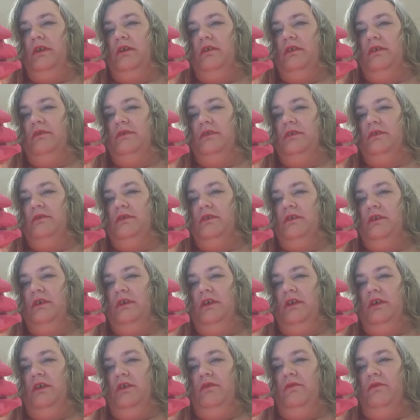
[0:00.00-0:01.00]
out if she's
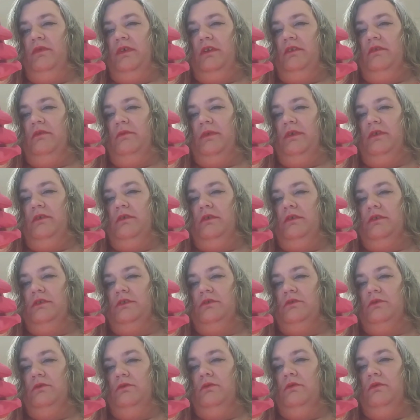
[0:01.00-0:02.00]
fit to return to
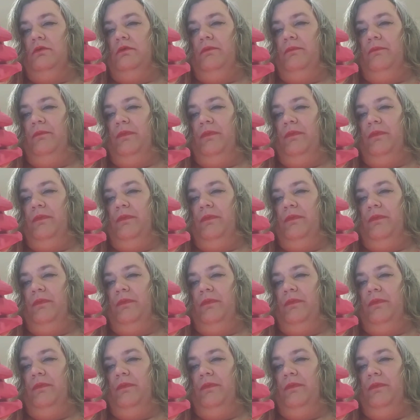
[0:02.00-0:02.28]
school.